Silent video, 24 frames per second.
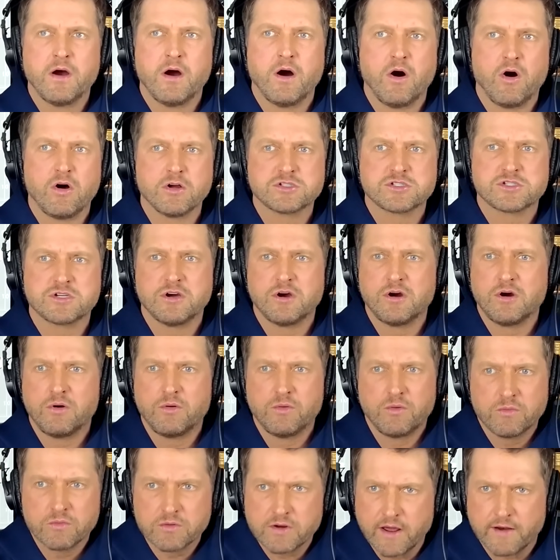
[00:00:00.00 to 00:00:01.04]

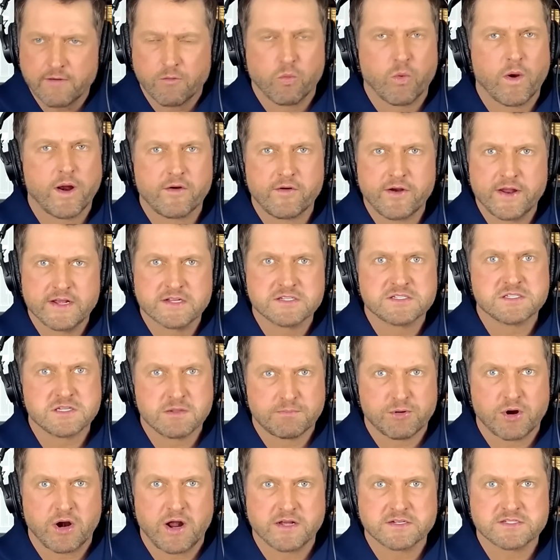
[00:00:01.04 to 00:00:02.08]
also kind of where he is in the
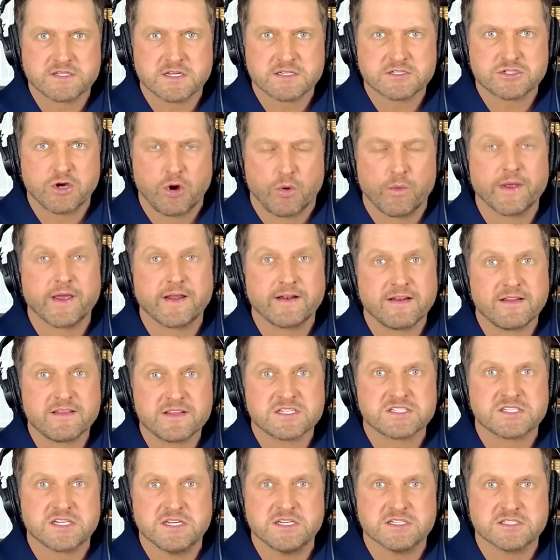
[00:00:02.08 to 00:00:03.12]
process going into the
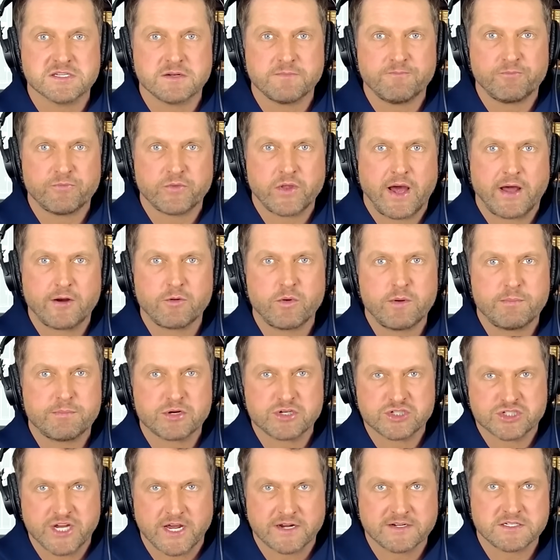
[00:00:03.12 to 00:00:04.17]
season. How do we
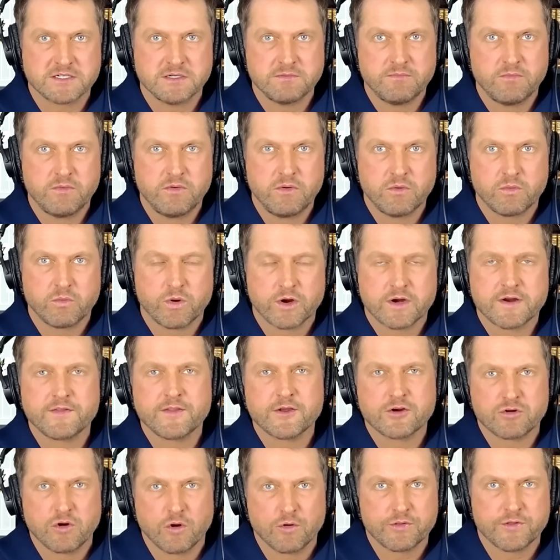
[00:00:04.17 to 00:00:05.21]
project him? Where can
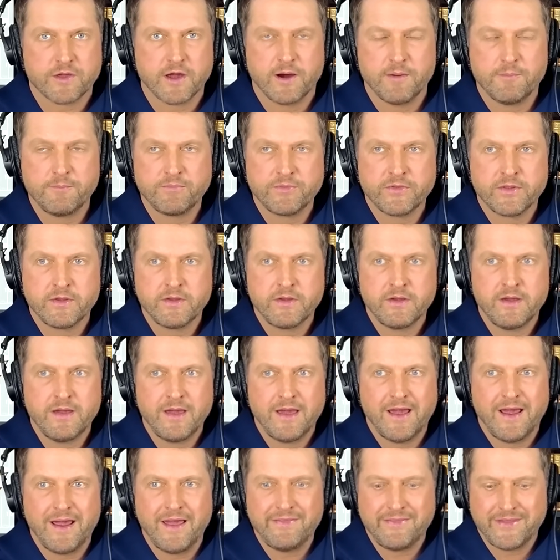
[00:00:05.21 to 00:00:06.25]
the growth come?
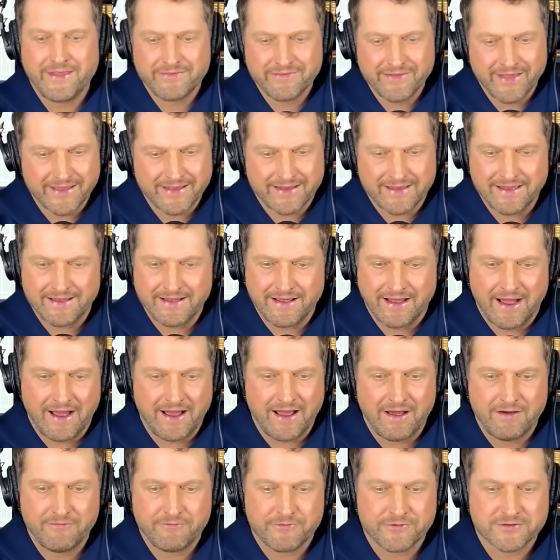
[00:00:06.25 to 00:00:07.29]
And then, like,
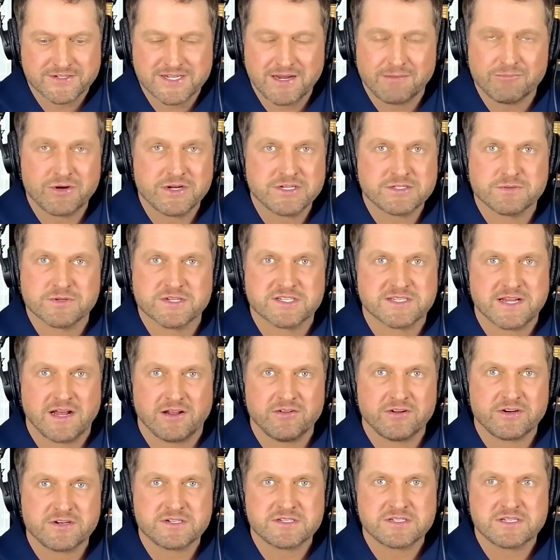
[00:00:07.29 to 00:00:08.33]
for some reason with
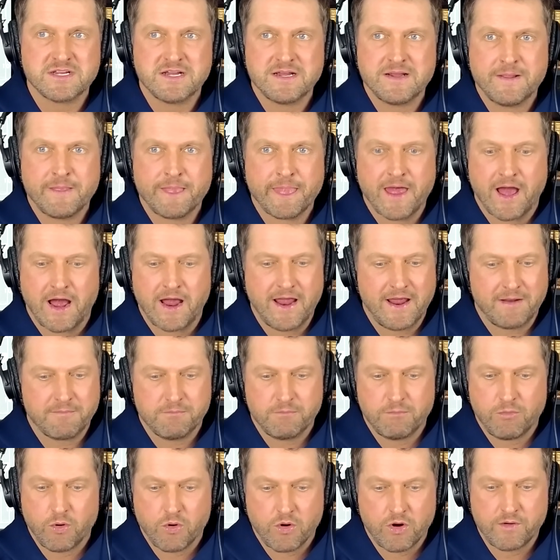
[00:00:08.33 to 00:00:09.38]
Sellers, I had
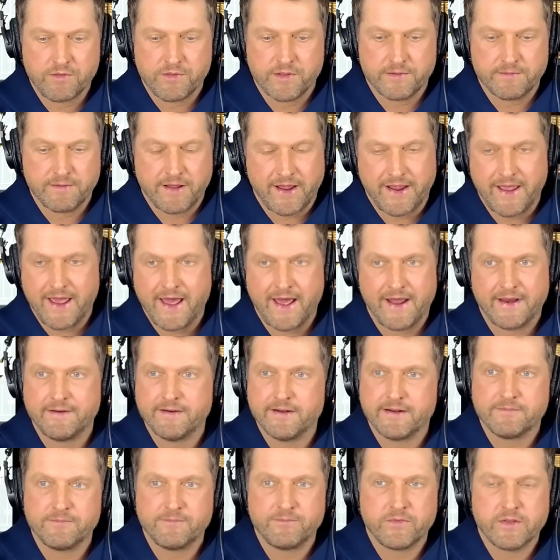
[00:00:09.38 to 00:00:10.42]
more than I
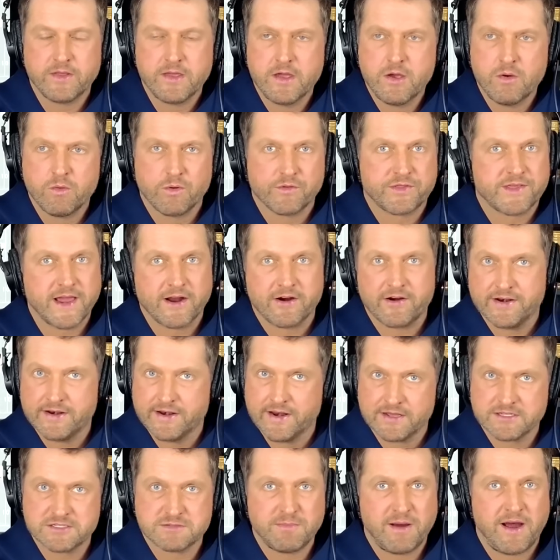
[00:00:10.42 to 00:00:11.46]
had with Garrett
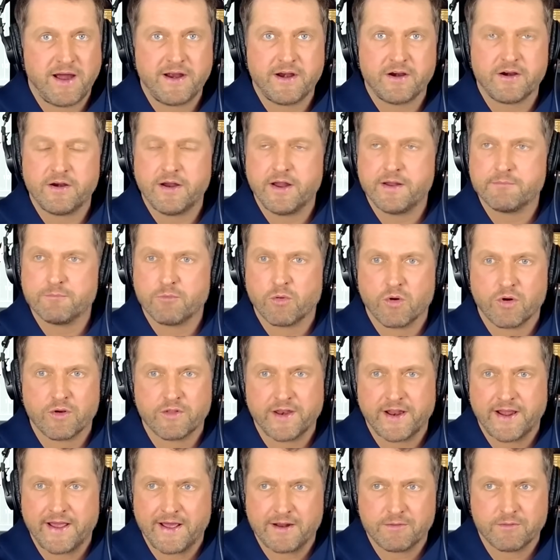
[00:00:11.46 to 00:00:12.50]
Nussmeier and more
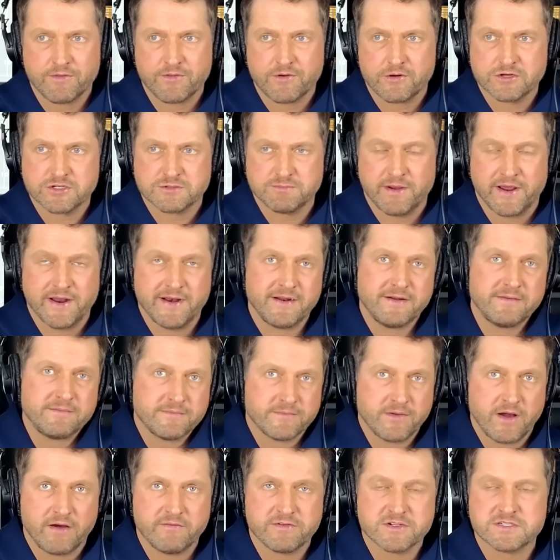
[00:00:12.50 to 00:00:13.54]
than I had with Arch Manning.
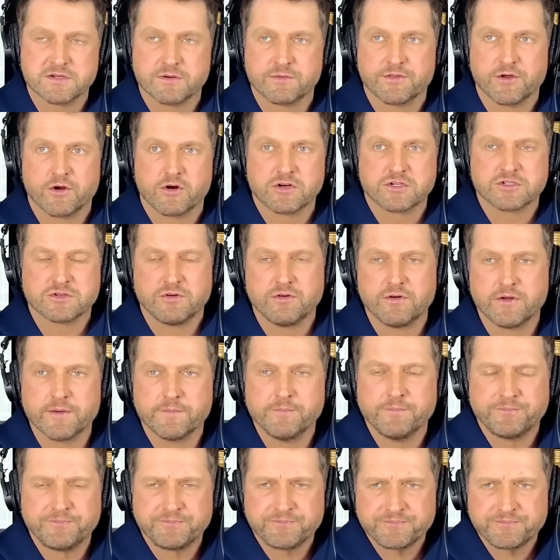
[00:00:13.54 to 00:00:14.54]
Obviously, with Arch, only